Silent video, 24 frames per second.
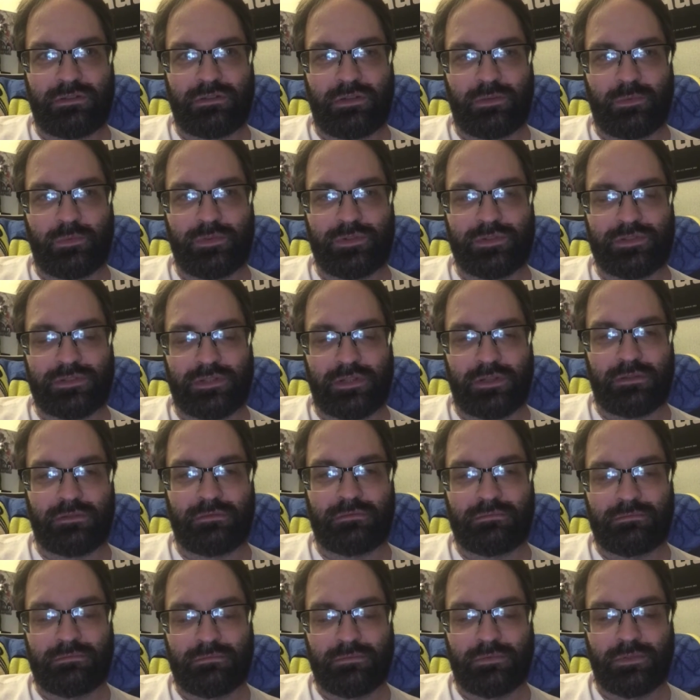It was a
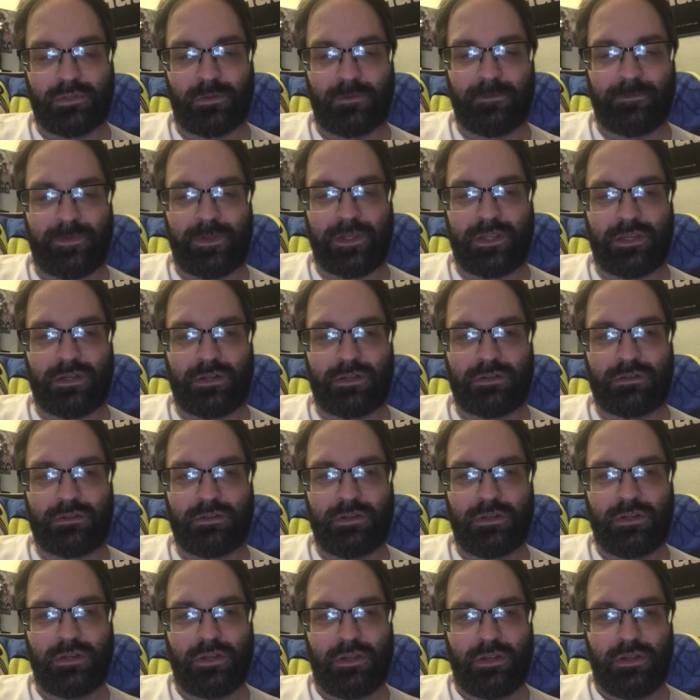little figure,
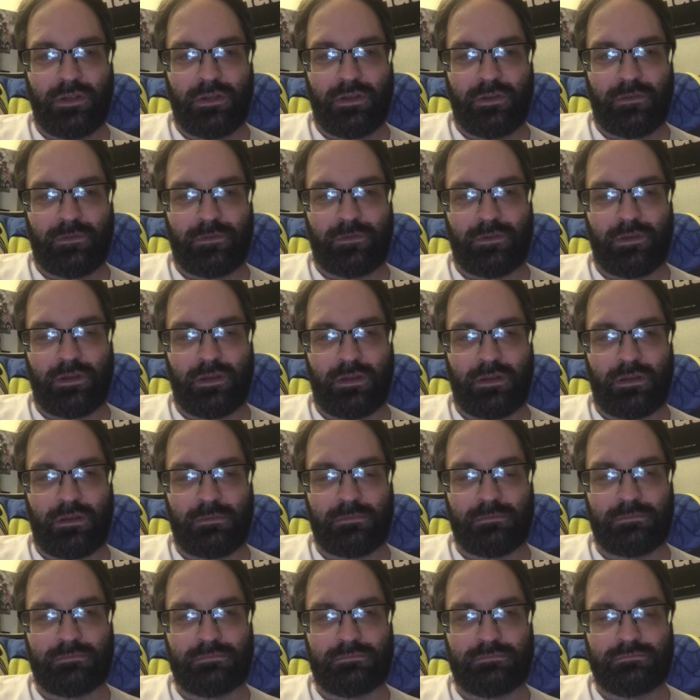
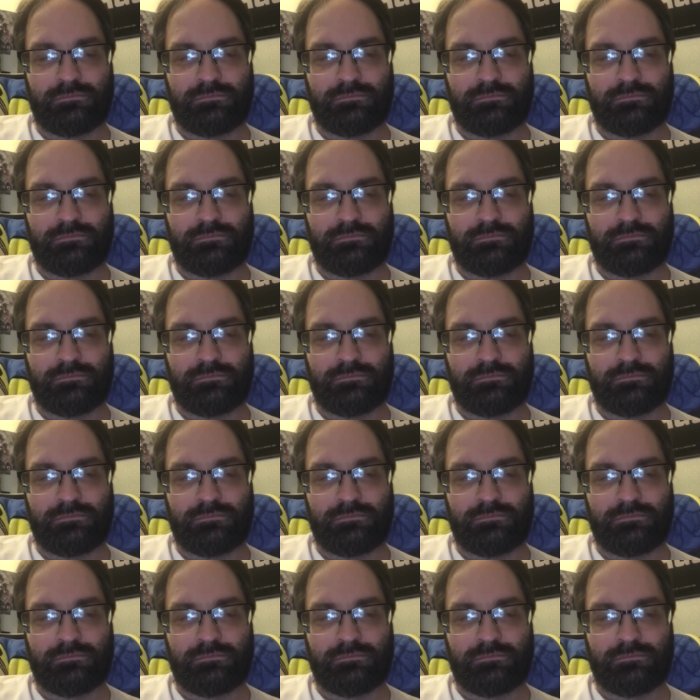um,